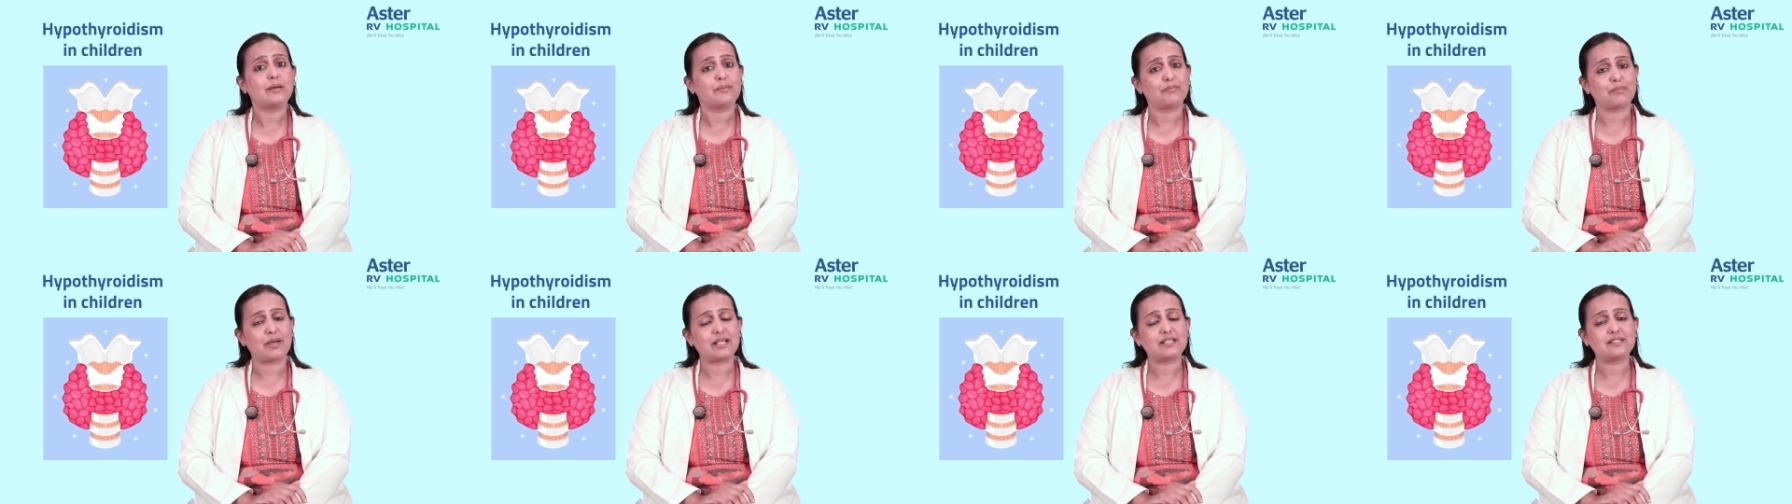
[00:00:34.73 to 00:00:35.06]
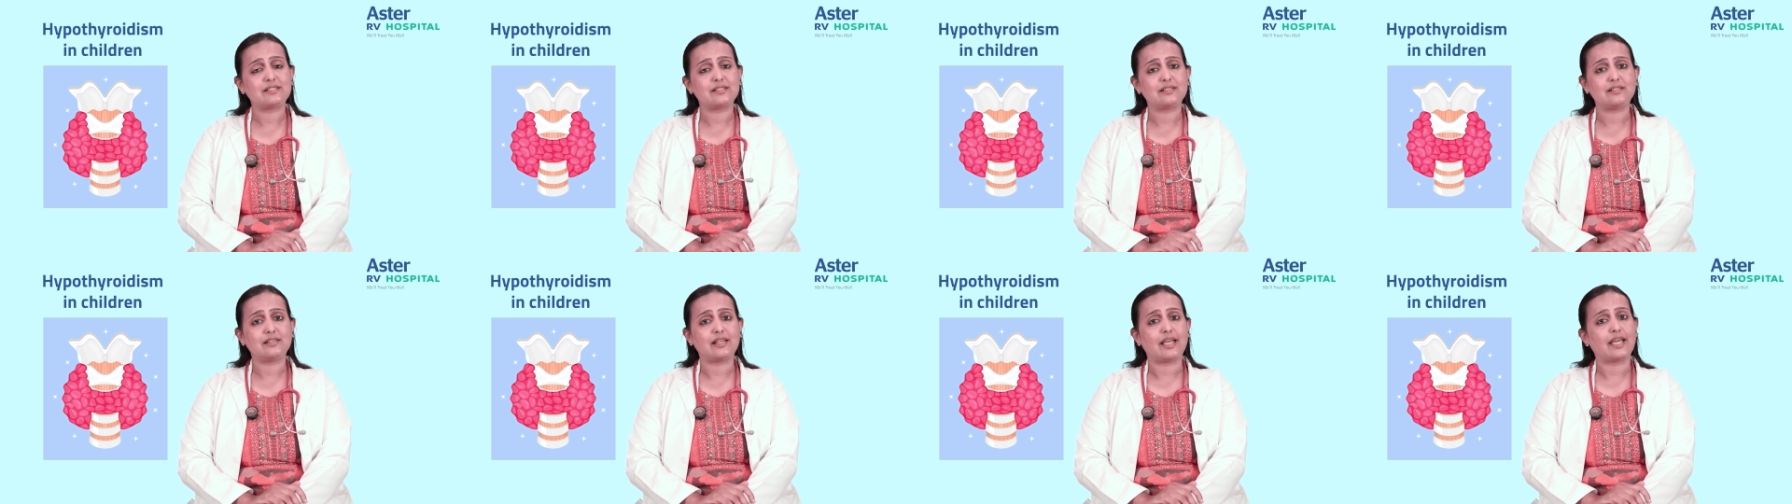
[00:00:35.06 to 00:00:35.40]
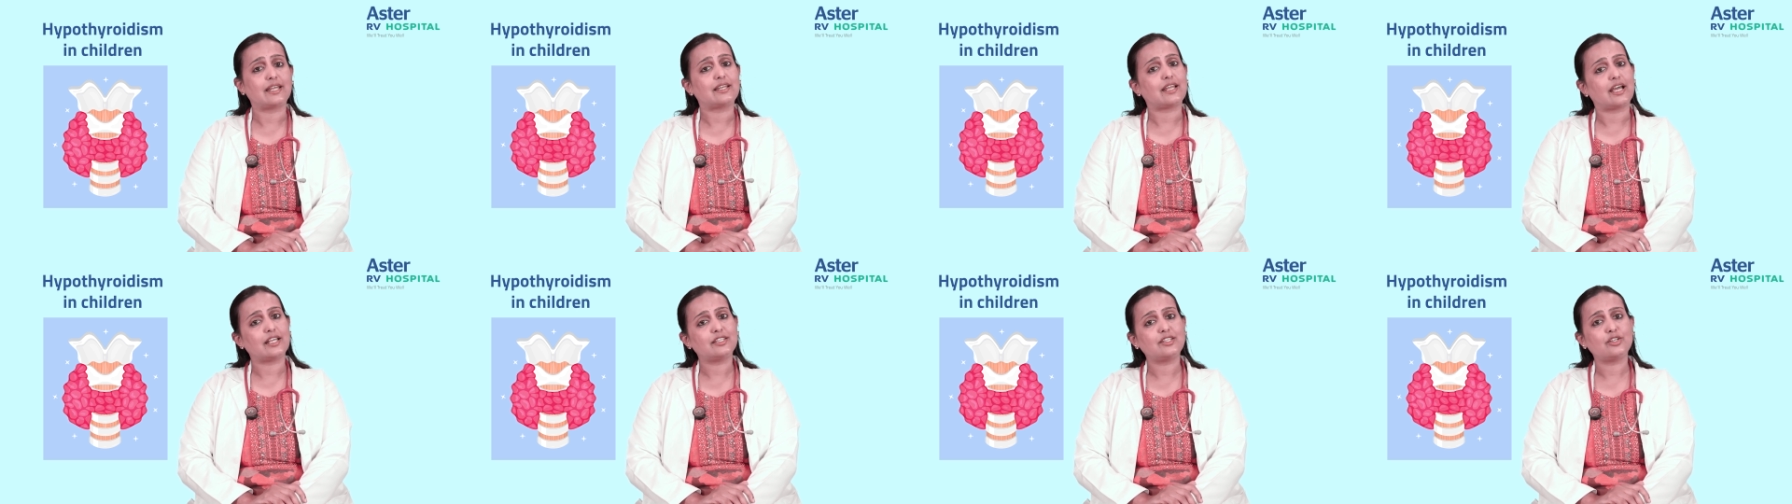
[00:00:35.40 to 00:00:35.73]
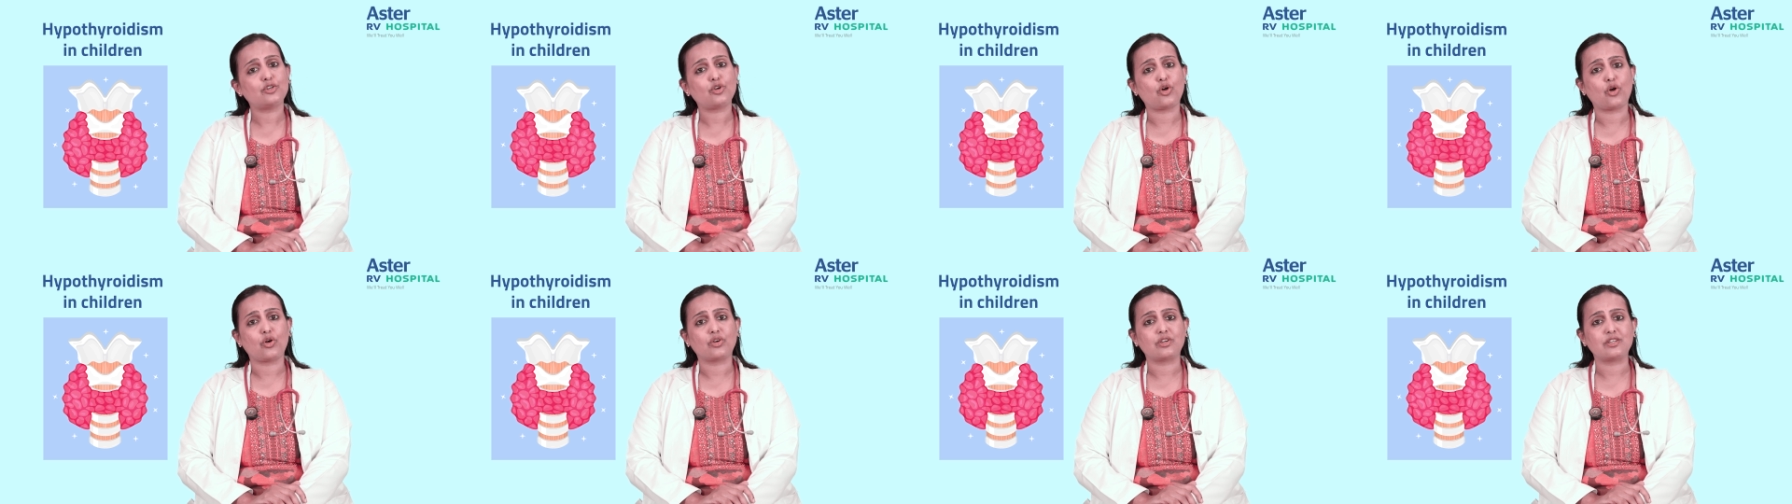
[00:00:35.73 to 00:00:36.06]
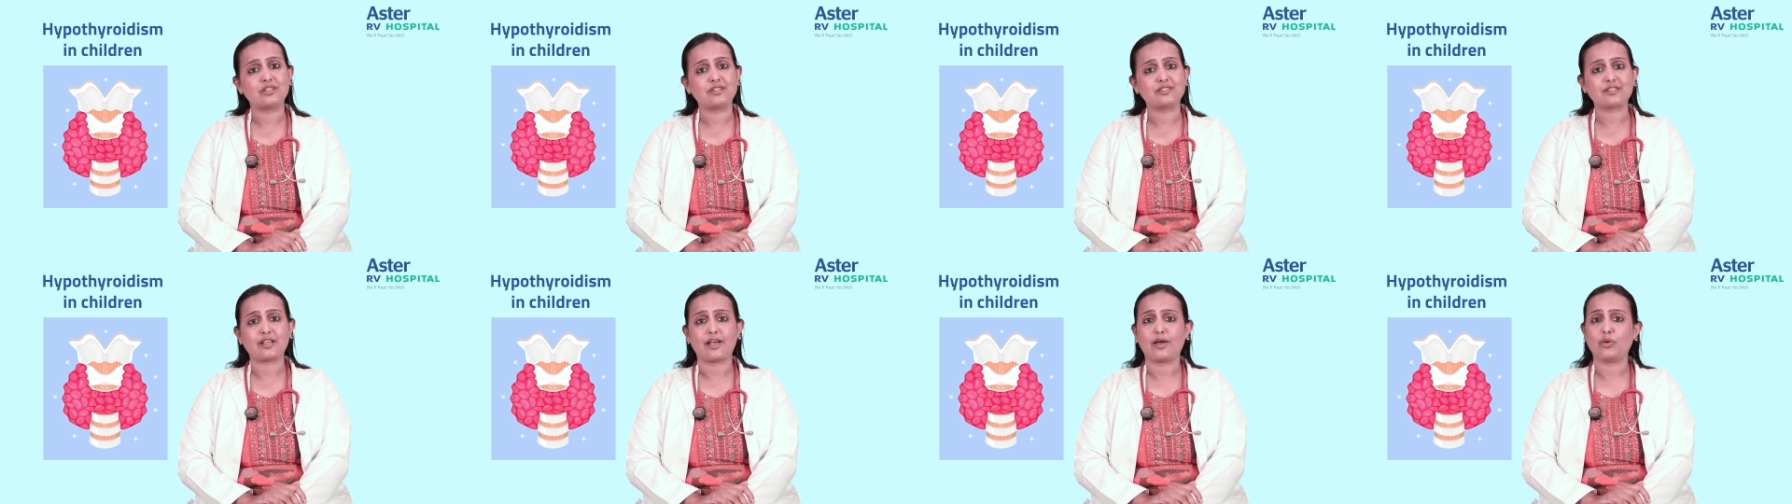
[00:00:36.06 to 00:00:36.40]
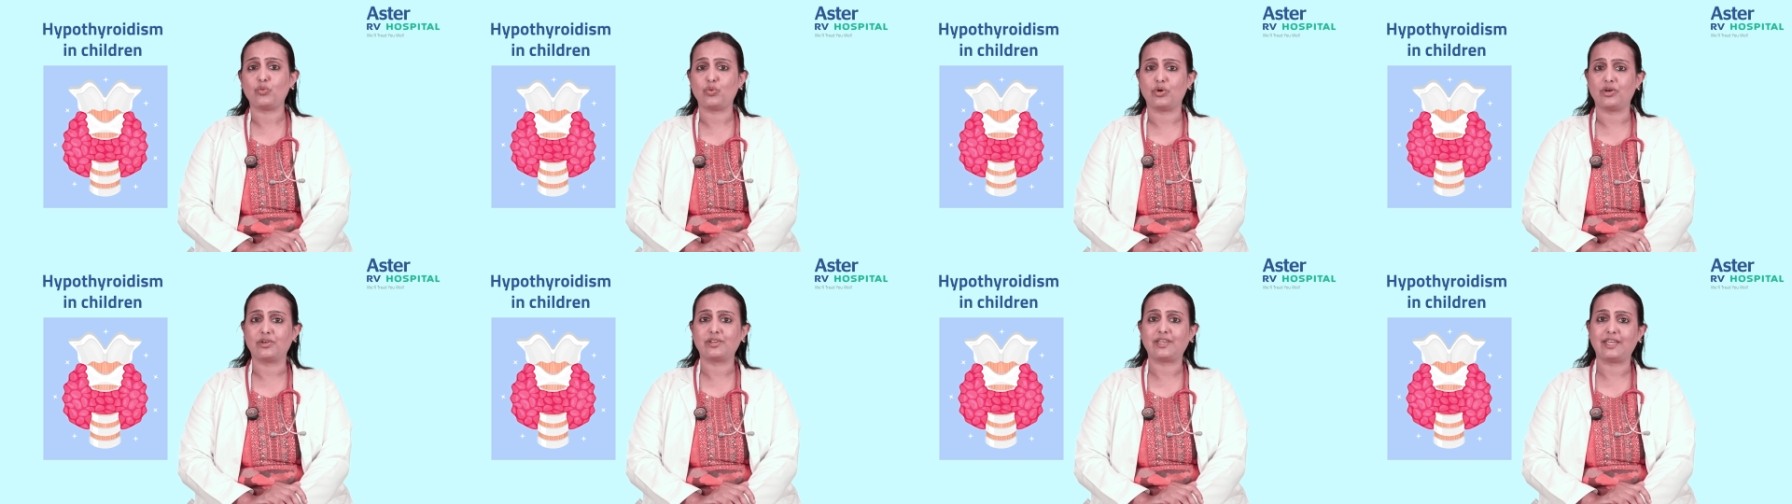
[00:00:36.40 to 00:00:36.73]
muscle, and other organs
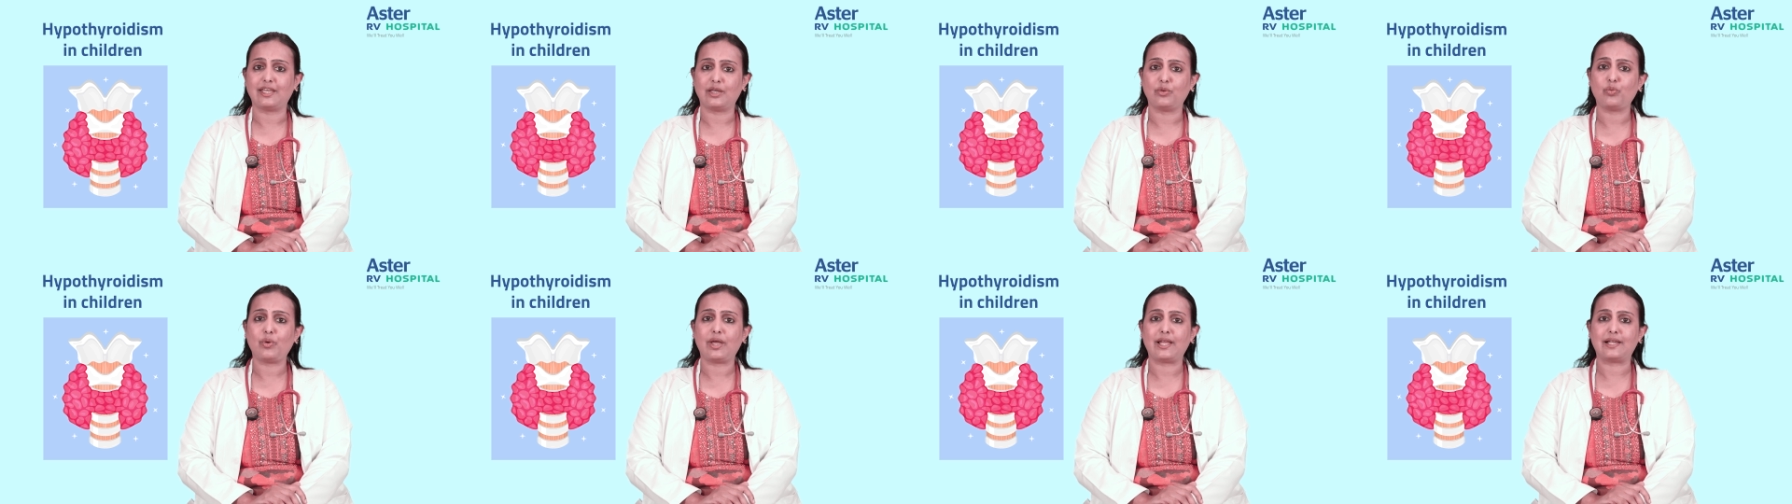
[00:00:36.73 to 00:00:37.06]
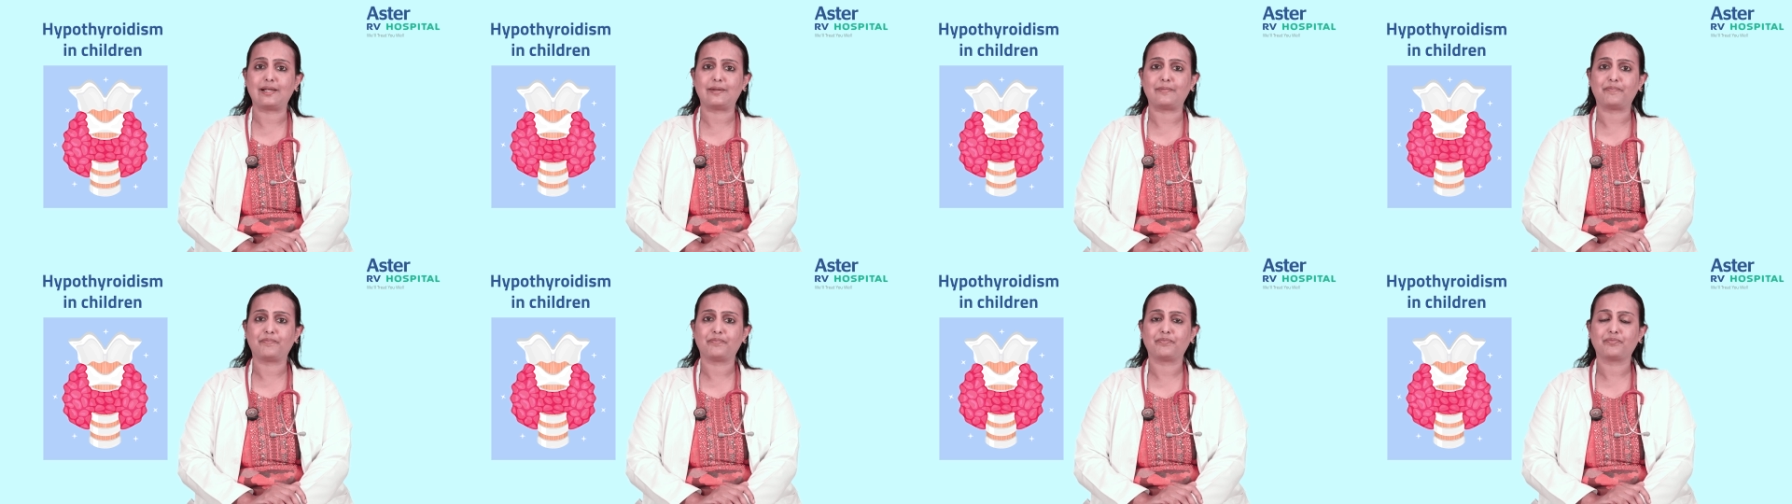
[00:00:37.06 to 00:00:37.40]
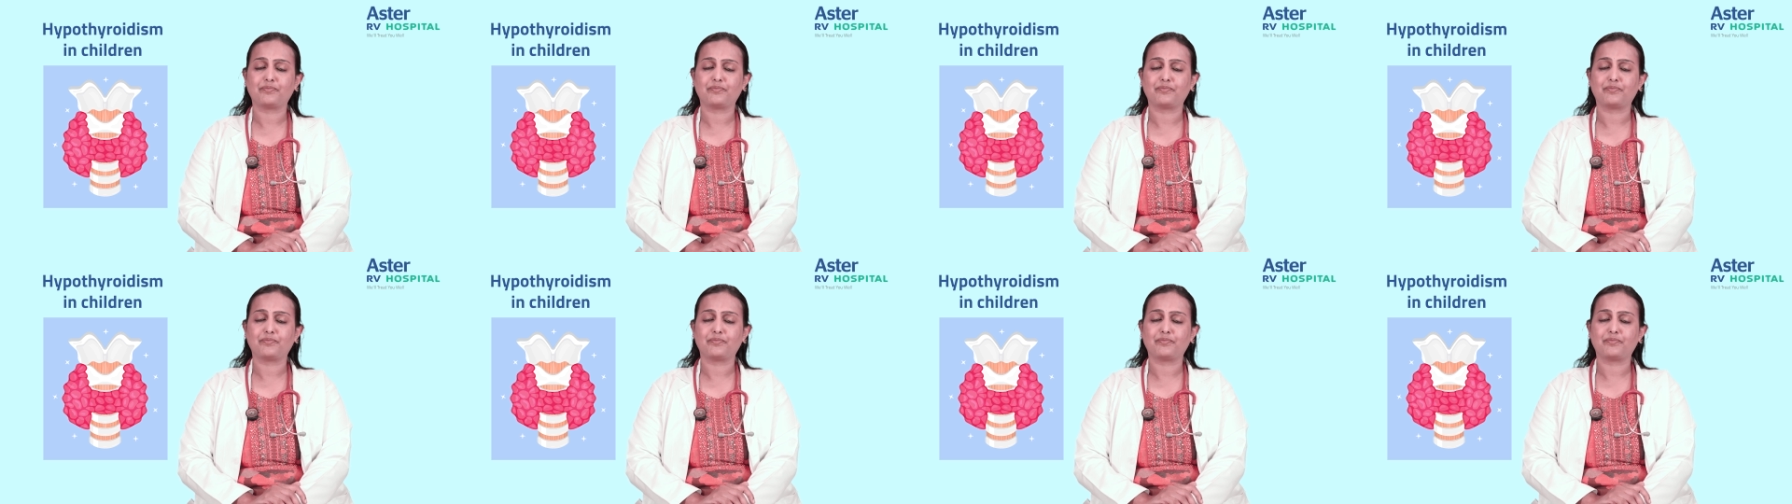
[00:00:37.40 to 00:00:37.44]
are working well.